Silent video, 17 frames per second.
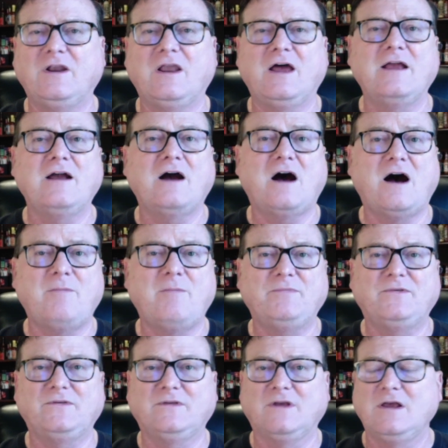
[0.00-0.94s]
like
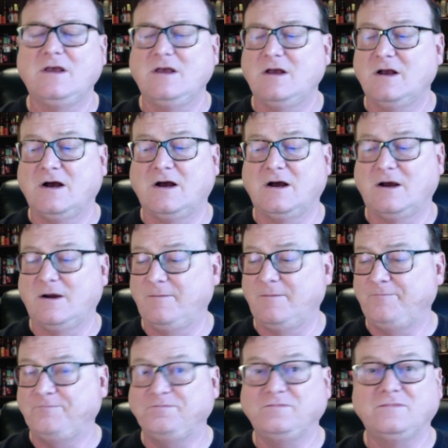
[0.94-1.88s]
hops,
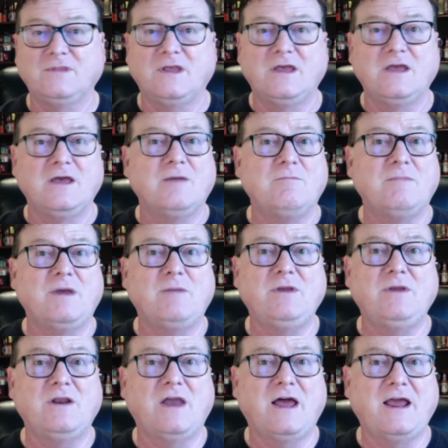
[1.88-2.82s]
maybe
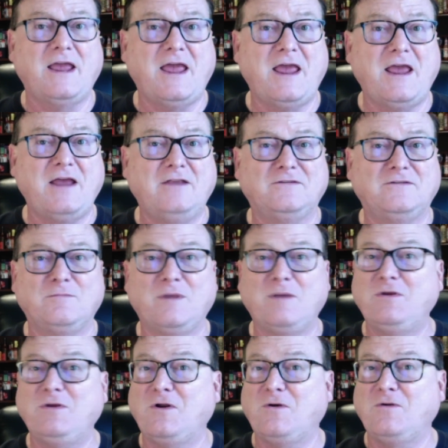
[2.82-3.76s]
you like ants,
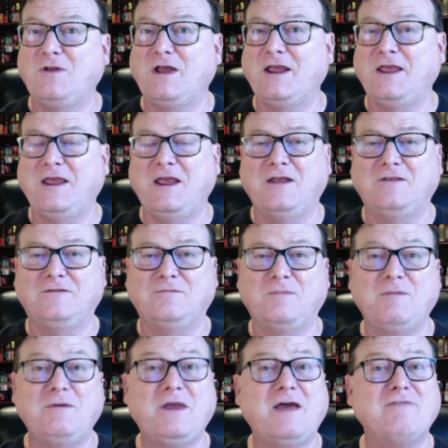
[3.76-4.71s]
maybe you don't like ants,
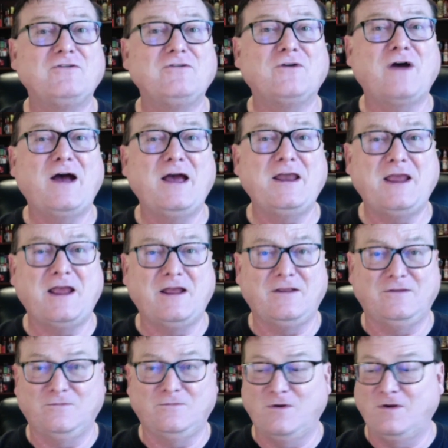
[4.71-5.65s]
maybe you haven't tried
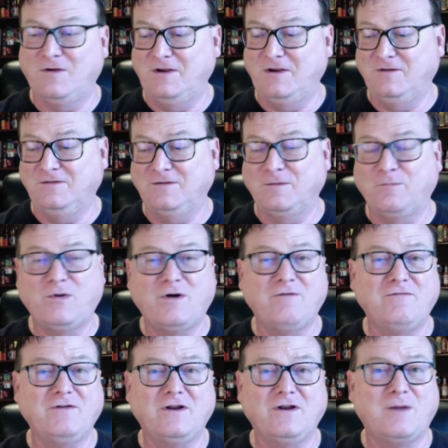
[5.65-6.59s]
ants. Well, here's a
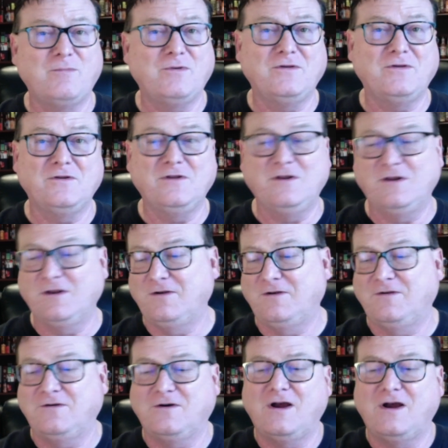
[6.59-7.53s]
perfect opportunity to
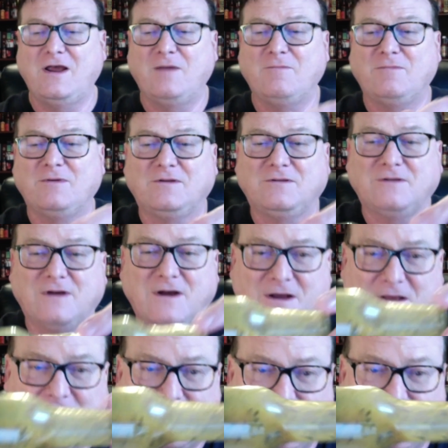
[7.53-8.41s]
try it. But